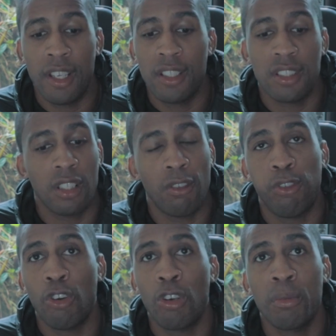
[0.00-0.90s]
into the
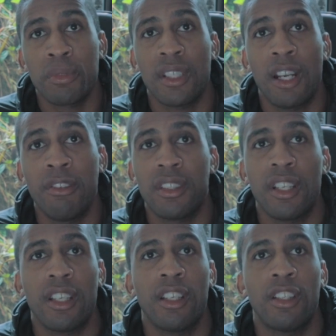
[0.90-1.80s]
forums and
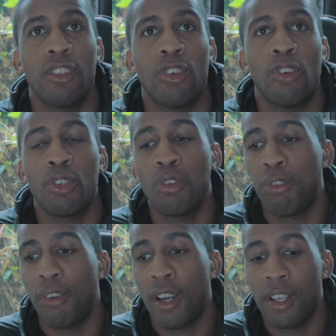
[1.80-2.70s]
everything, and all you
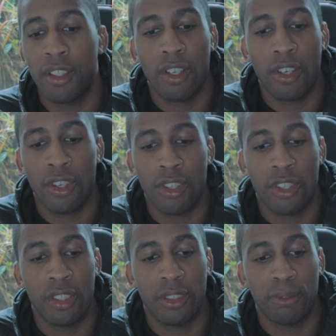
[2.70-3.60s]
find
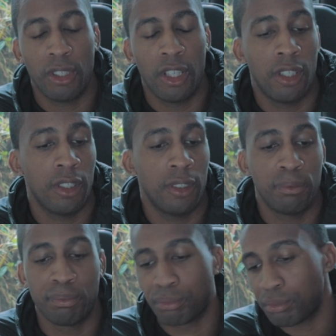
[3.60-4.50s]
are
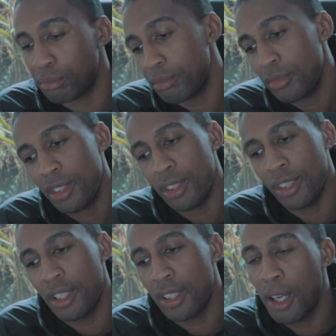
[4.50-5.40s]

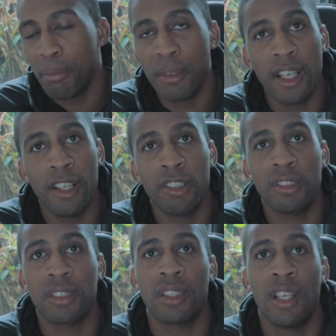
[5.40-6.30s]
the
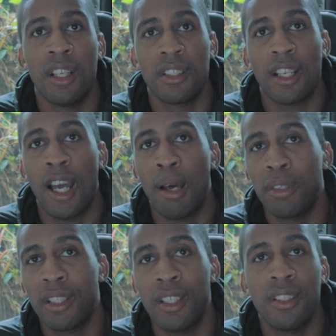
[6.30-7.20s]
thumbnails, the
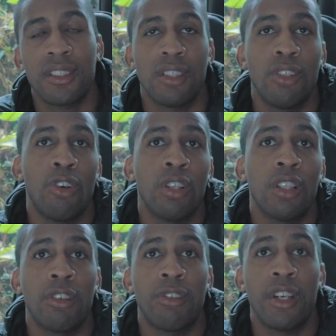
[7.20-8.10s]
obligates, and all
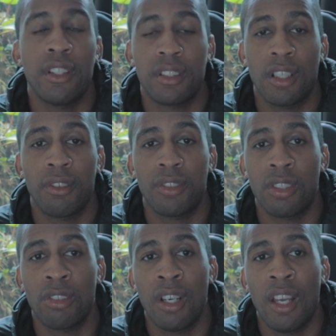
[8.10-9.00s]
of the rare stuff.
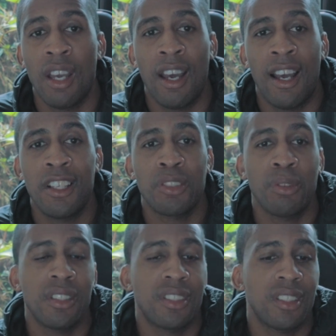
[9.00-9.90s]
So I just
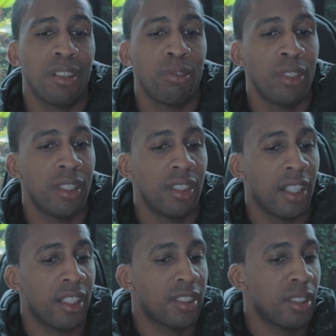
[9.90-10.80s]
want to stick with
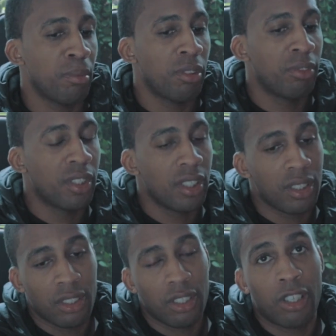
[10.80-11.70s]
like some of
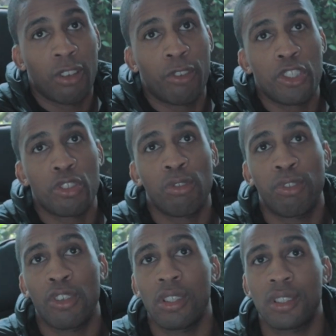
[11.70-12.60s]
the original
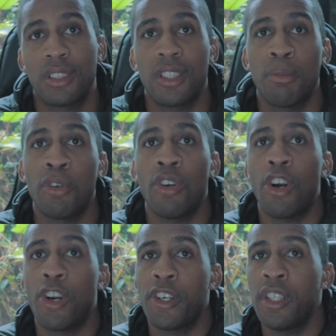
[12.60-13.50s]
frogs because they're more
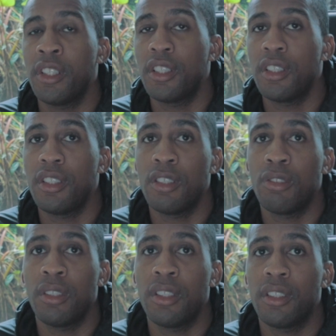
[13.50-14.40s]
hardier to
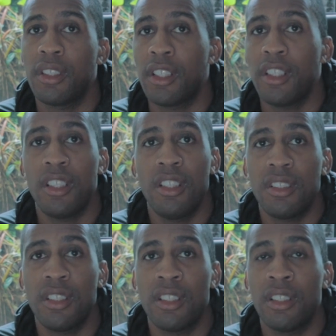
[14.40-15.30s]
deal with. They're
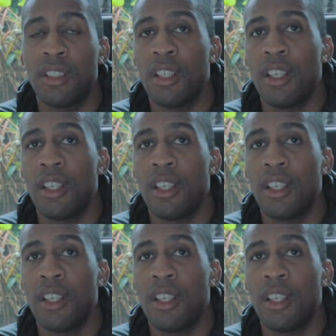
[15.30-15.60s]
easier.